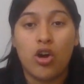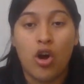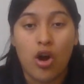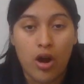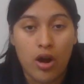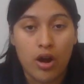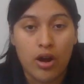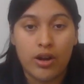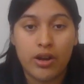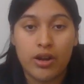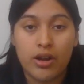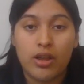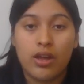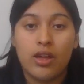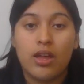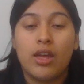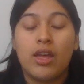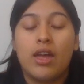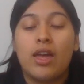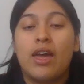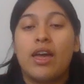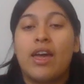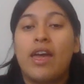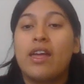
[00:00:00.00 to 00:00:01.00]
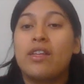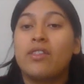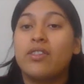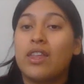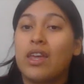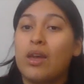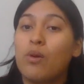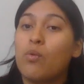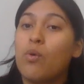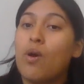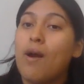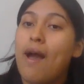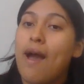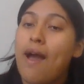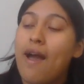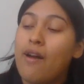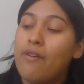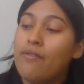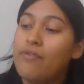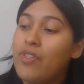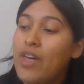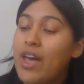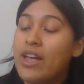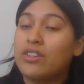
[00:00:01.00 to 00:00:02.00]
card. And they will
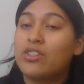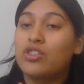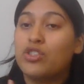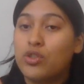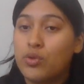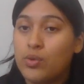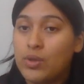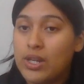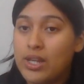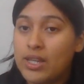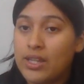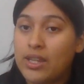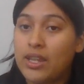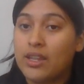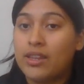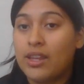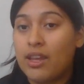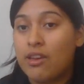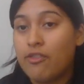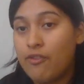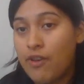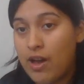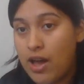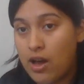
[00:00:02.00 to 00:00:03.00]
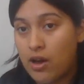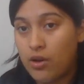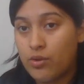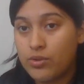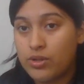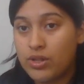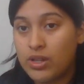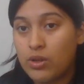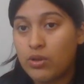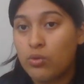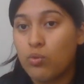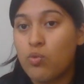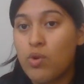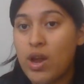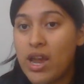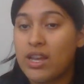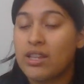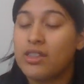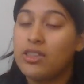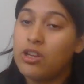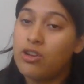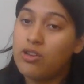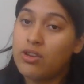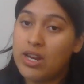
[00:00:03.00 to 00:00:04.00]
have that student that they found
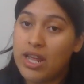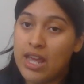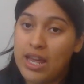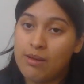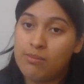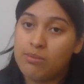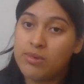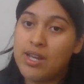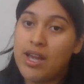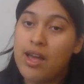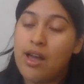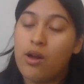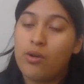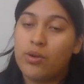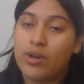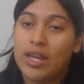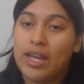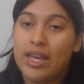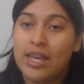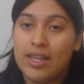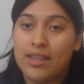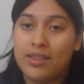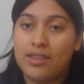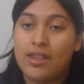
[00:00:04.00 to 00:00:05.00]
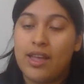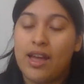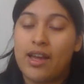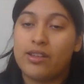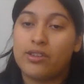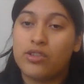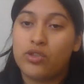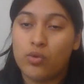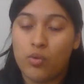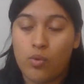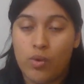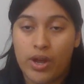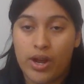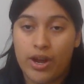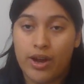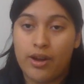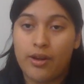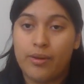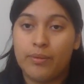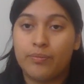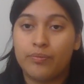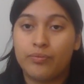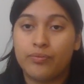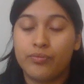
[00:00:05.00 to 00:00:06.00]
write their name down in that
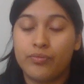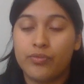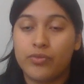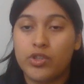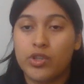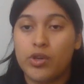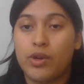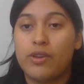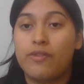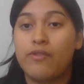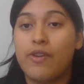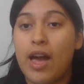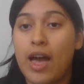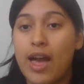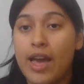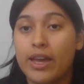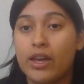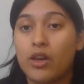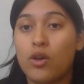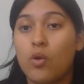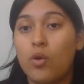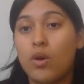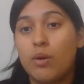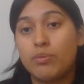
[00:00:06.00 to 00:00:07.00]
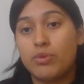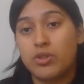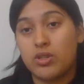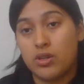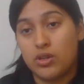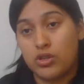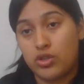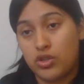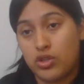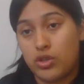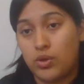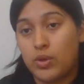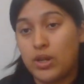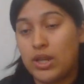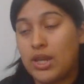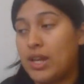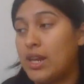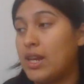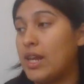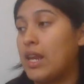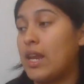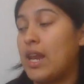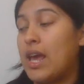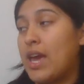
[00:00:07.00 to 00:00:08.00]
square. So if I go up to a
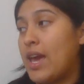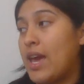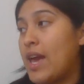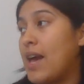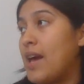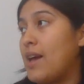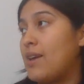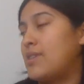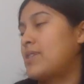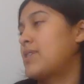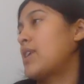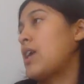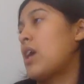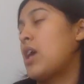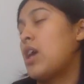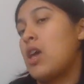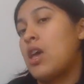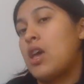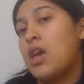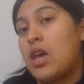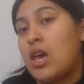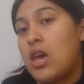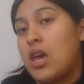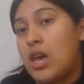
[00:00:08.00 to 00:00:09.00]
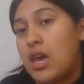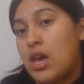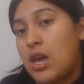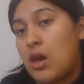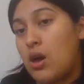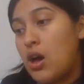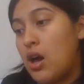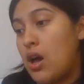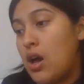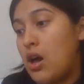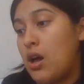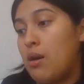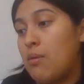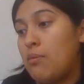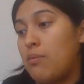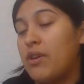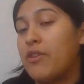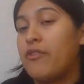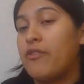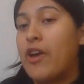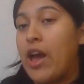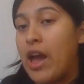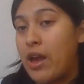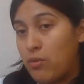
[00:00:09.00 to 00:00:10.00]
student and I ask,
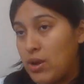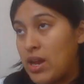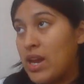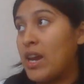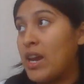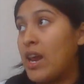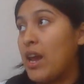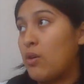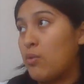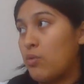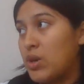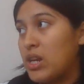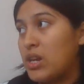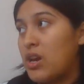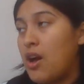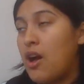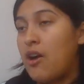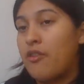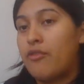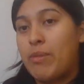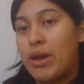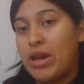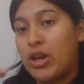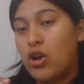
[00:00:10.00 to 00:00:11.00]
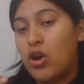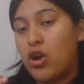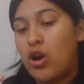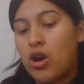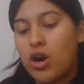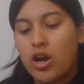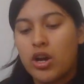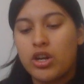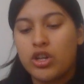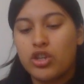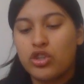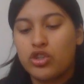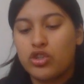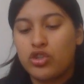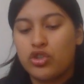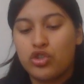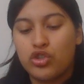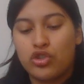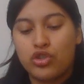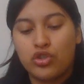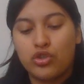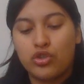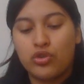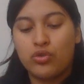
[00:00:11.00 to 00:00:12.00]
if I read off my card,
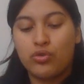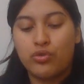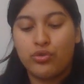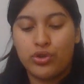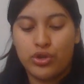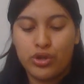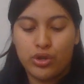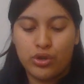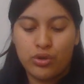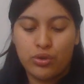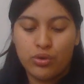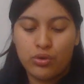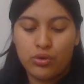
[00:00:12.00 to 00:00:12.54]
is